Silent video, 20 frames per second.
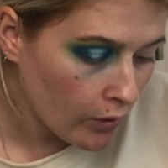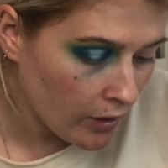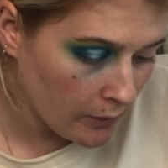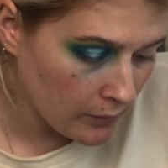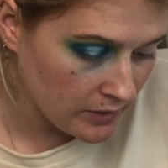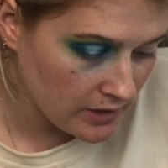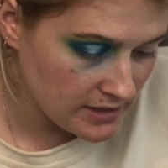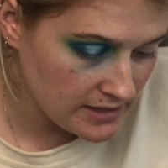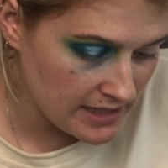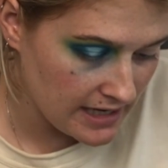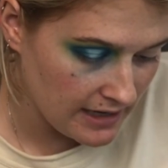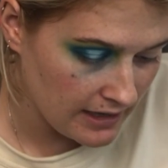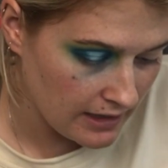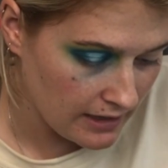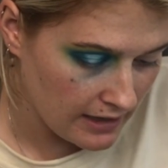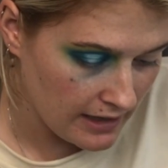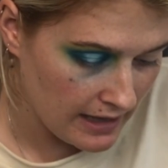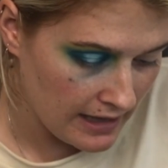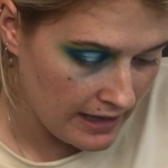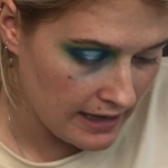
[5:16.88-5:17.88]
I want to take
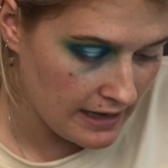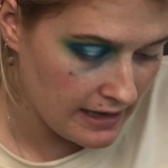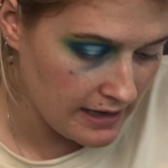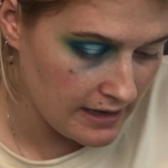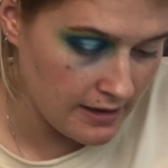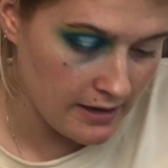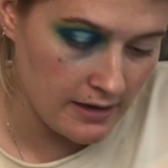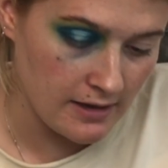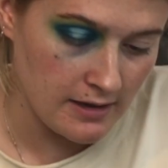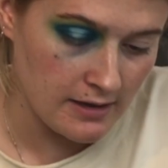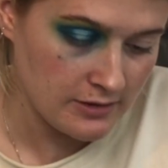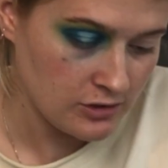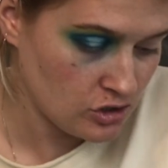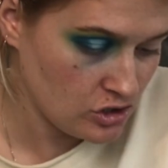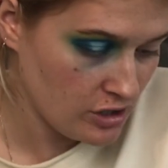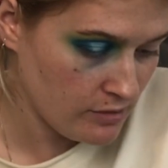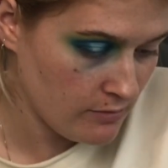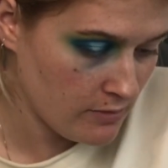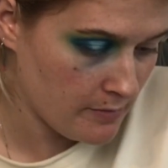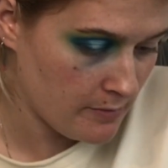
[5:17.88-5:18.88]
a
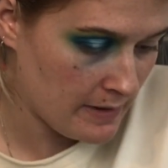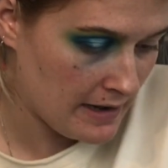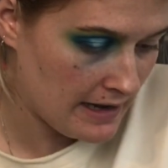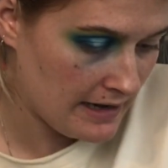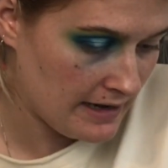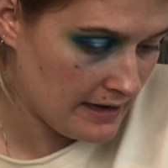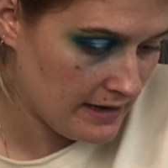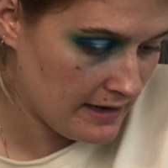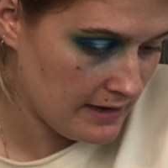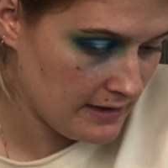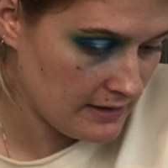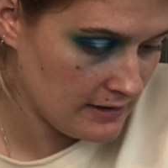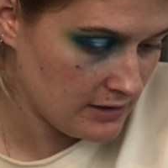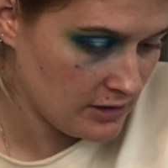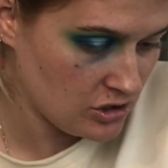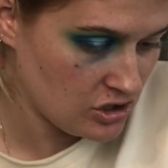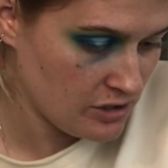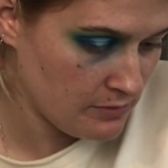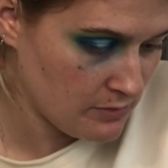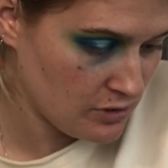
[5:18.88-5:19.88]
shimmer palette,
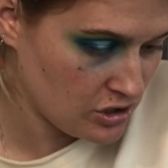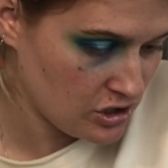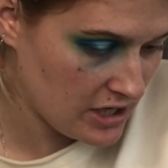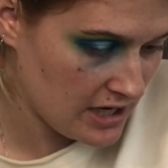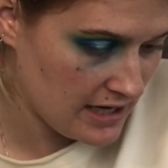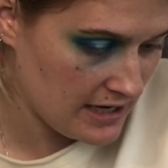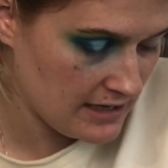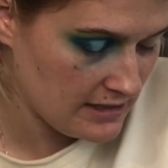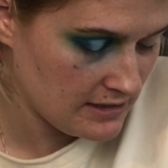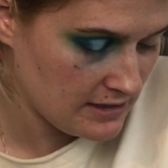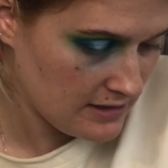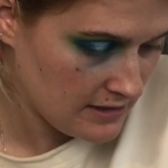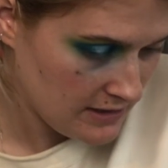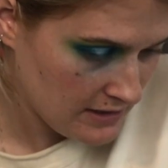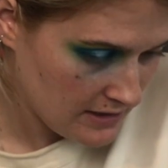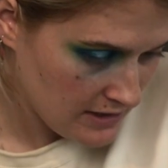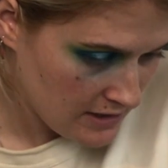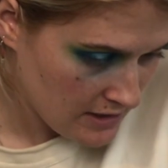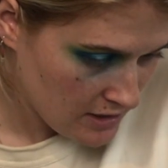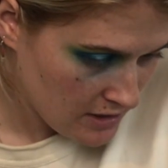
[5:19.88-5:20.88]
shimmer shade
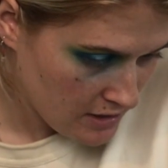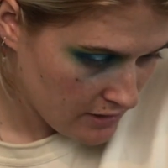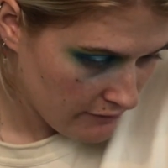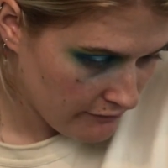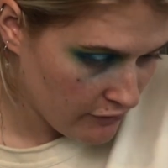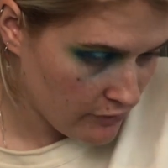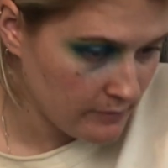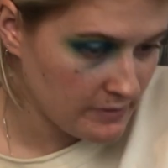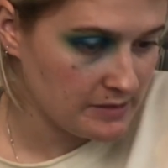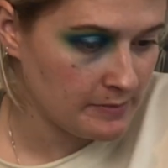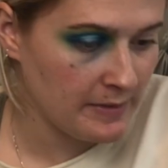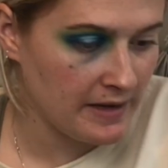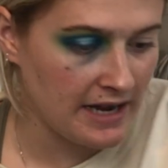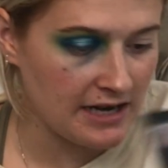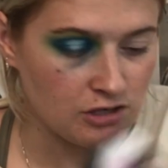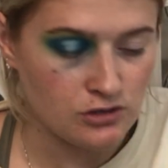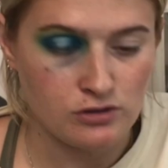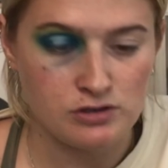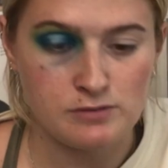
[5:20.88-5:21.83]
from this BH